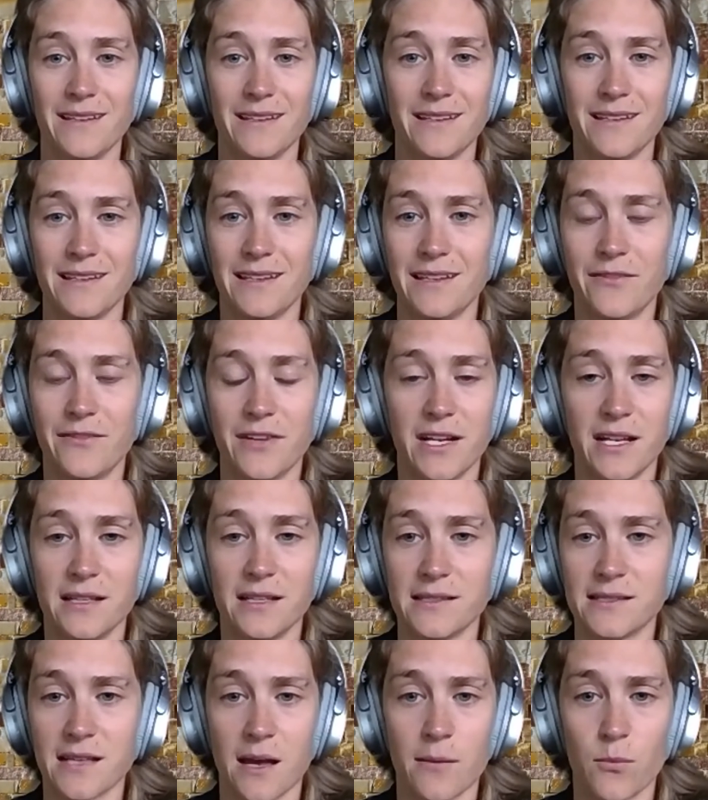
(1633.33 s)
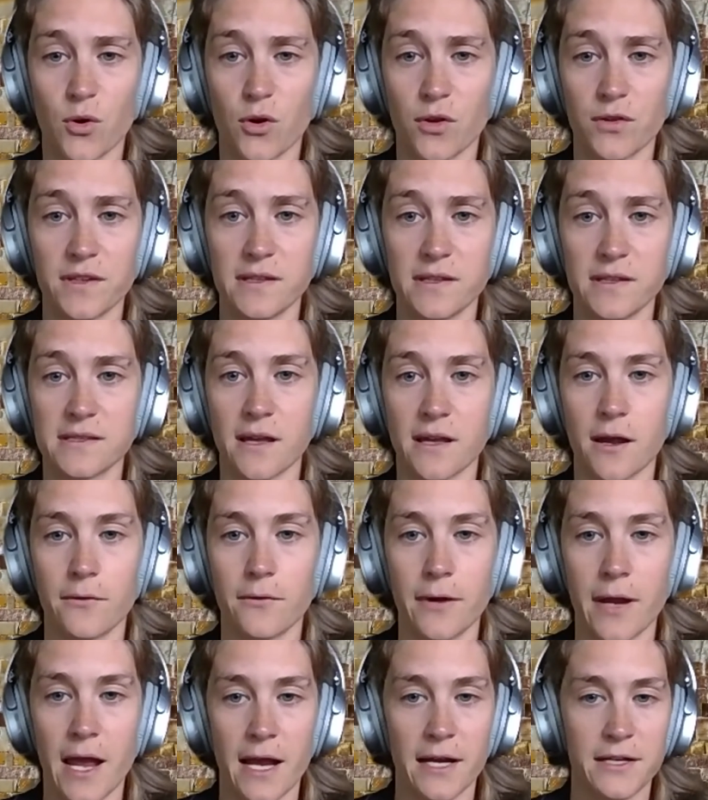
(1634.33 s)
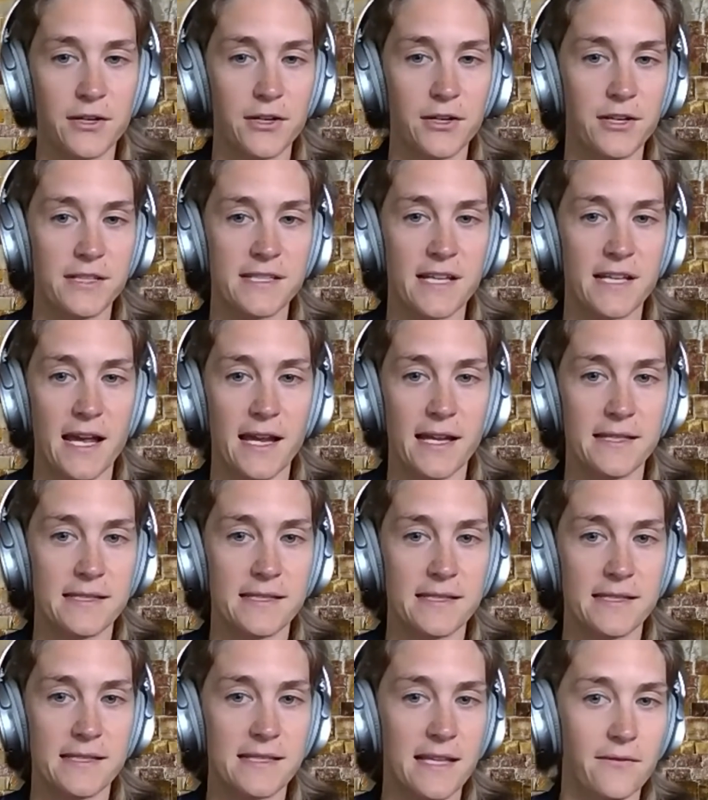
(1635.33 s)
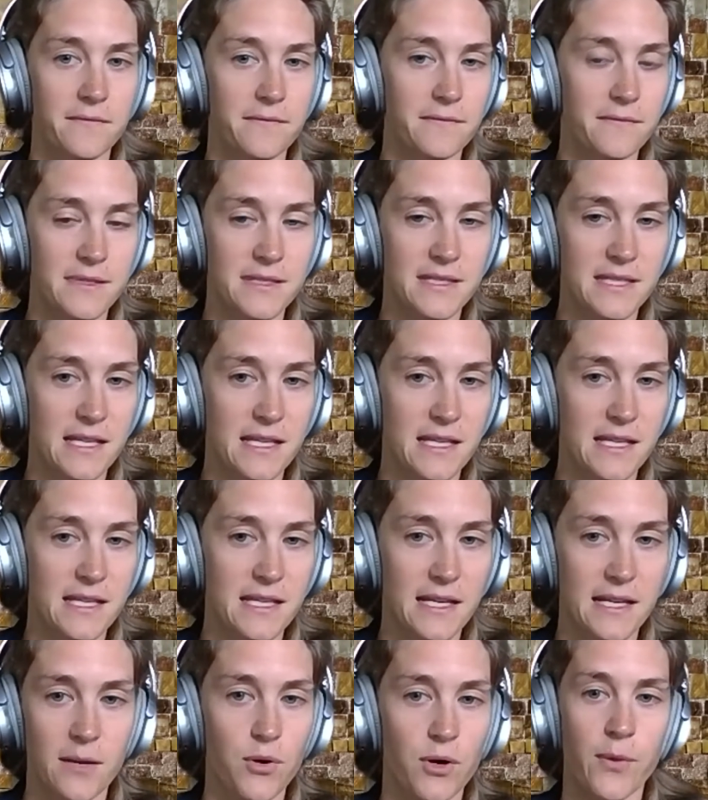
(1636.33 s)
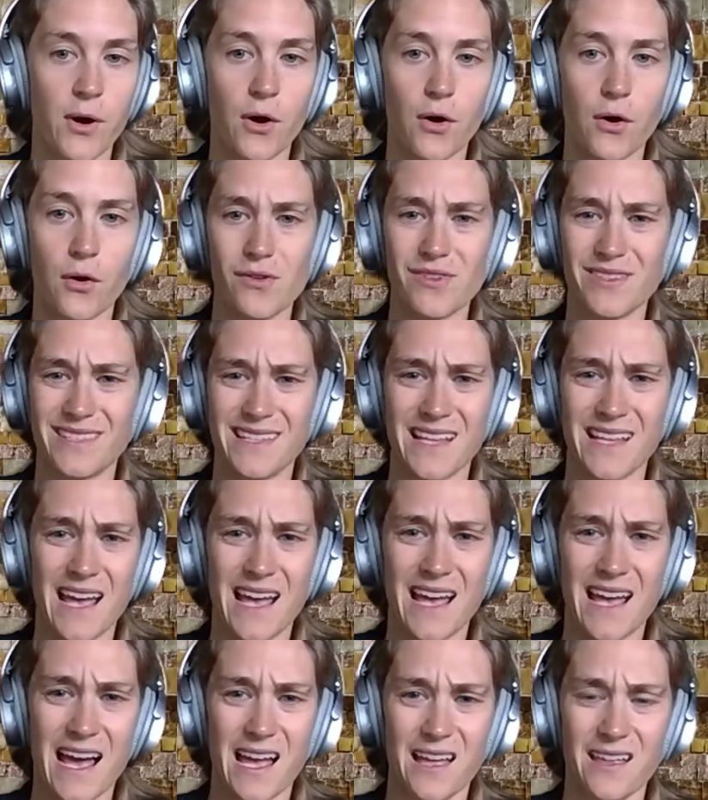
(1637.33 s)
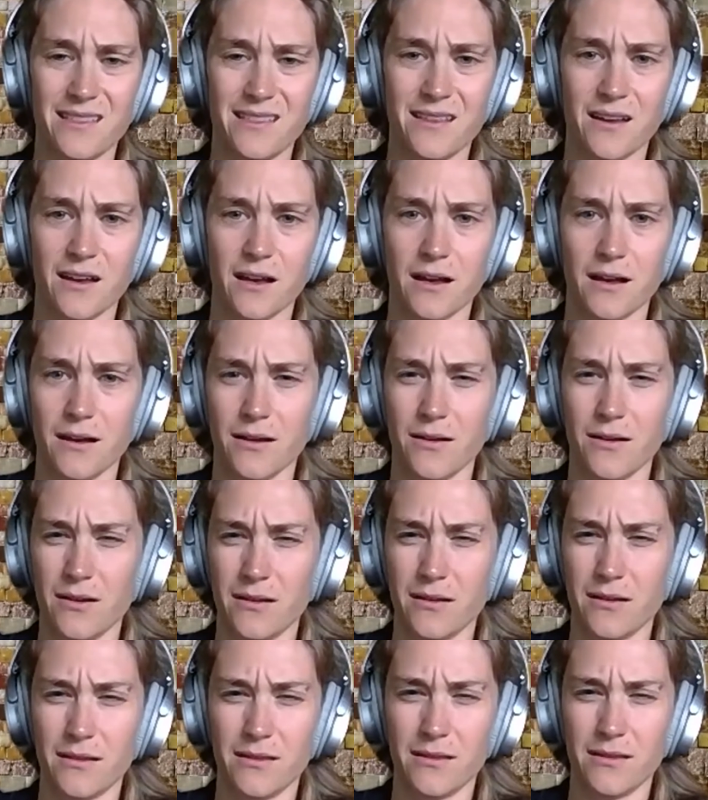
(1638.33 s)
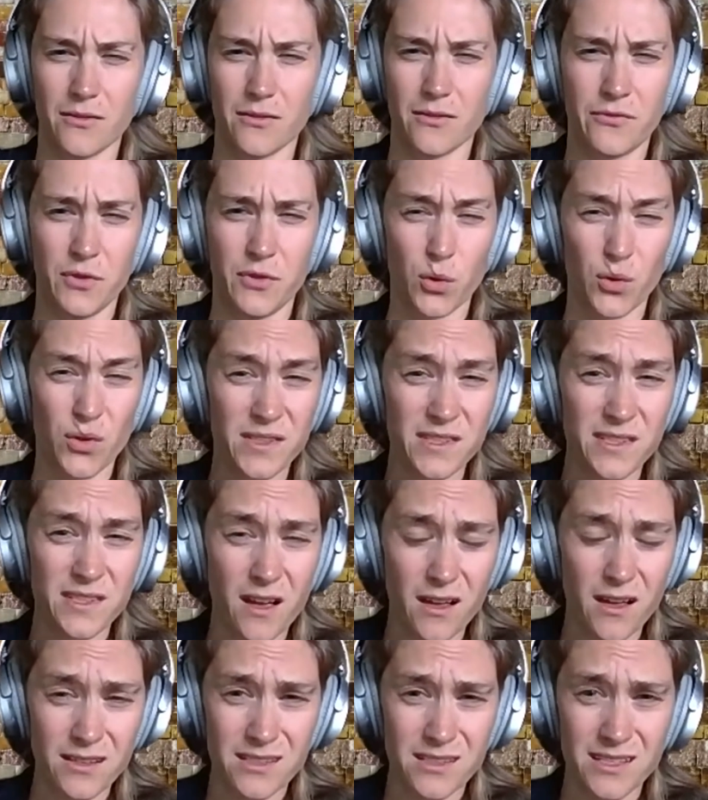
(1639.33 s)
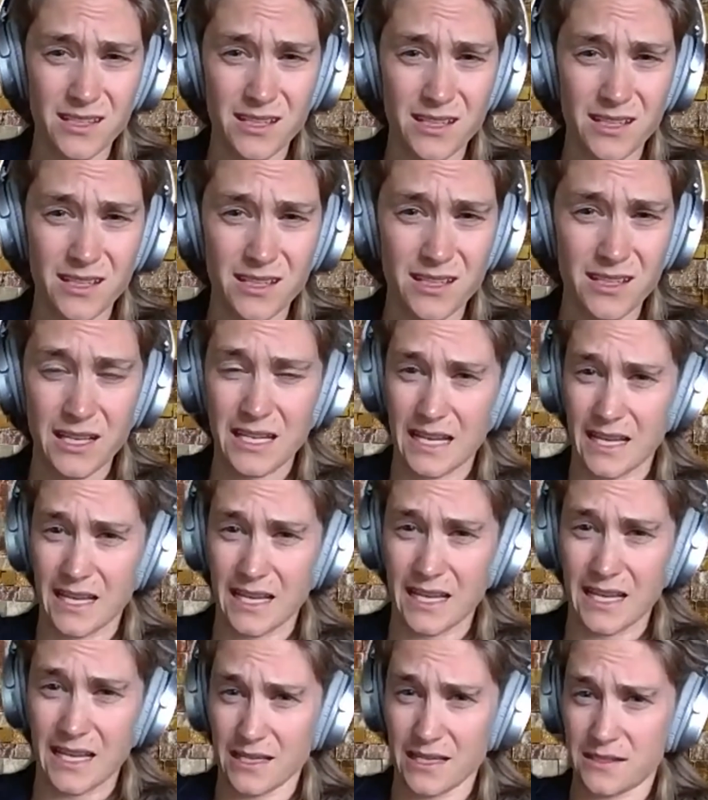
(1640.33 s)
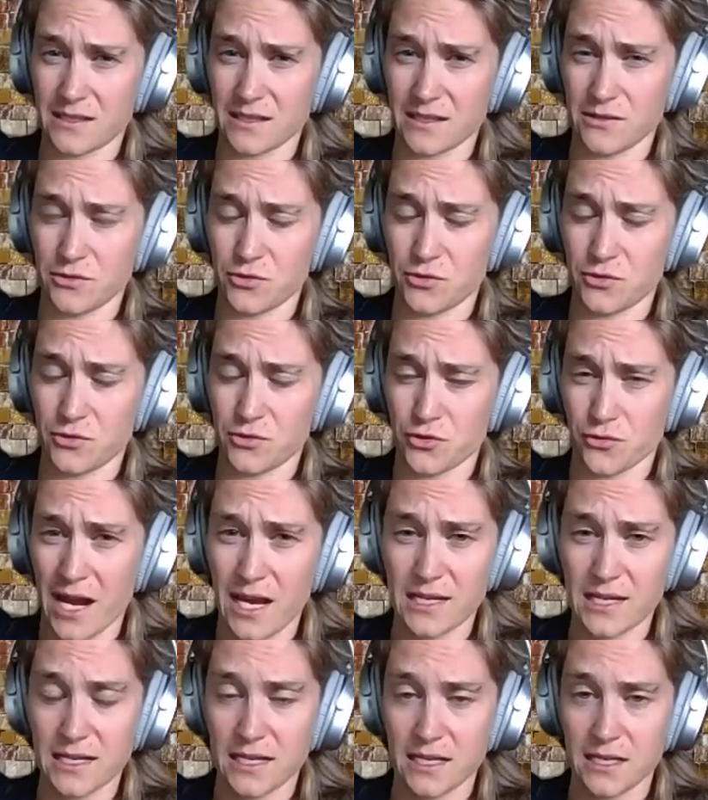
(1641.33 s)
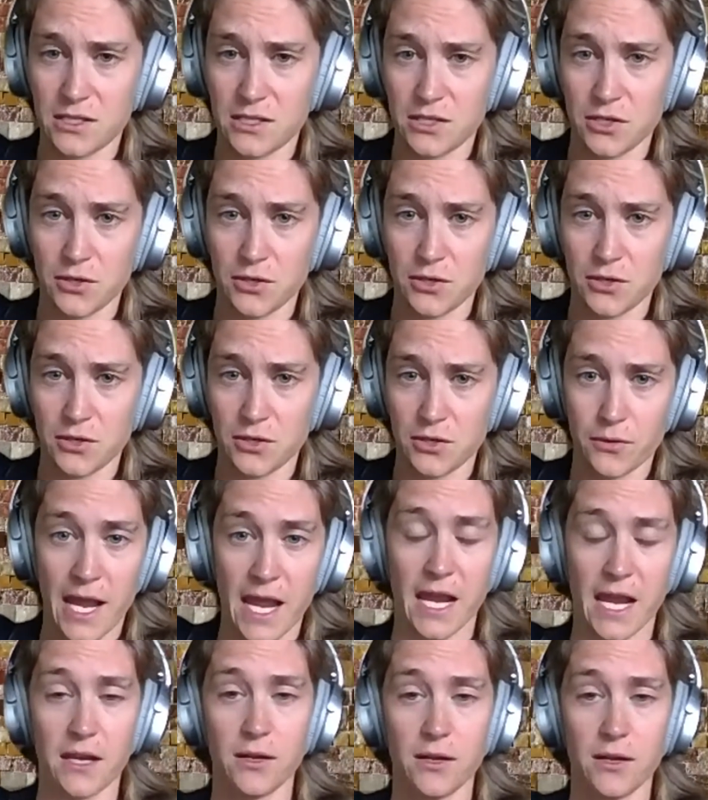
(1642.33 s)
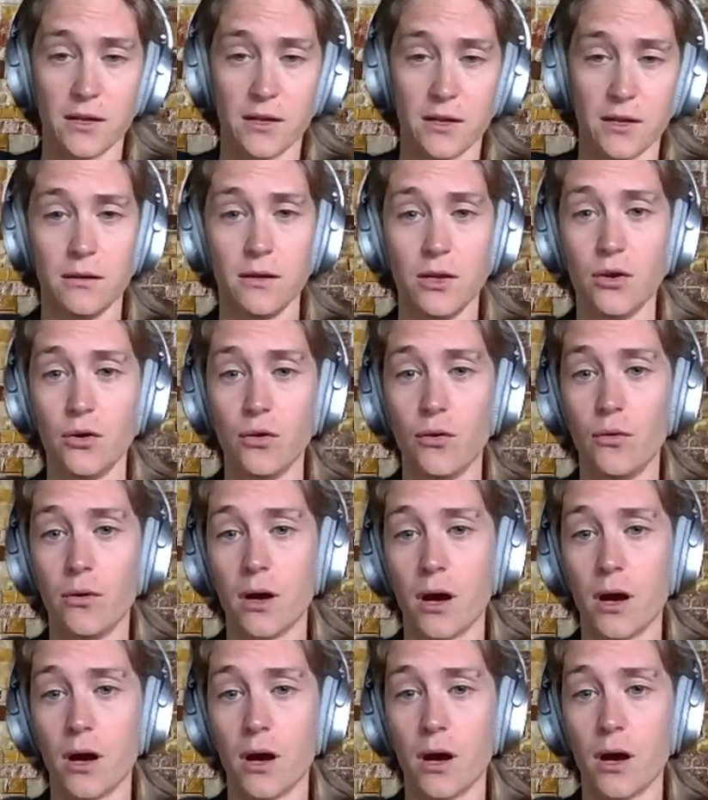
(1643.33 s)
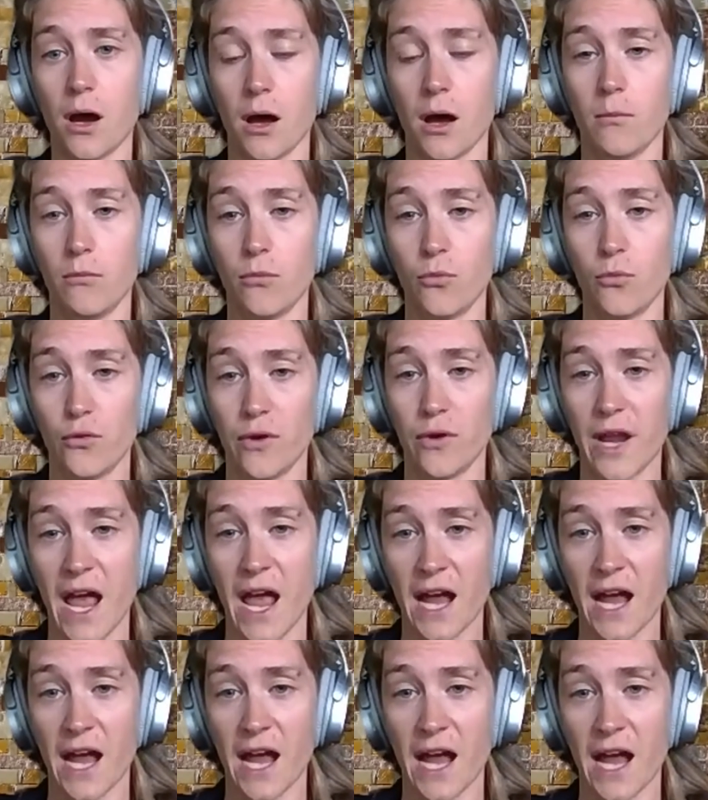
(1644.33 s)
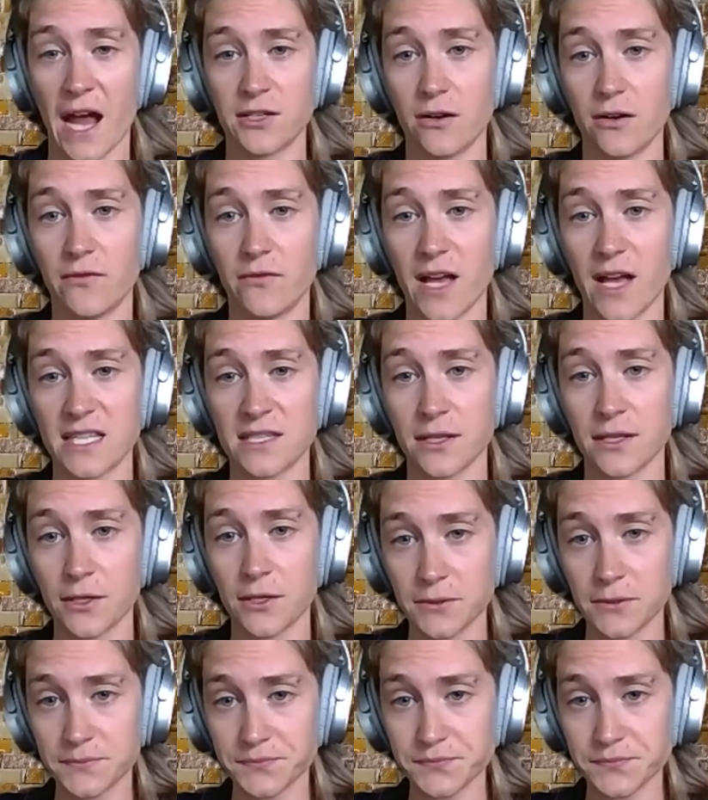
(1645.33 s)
even in some molten salt reactor designs, I've seen it proposed that the fuel salt is drained into a new reactor vessel,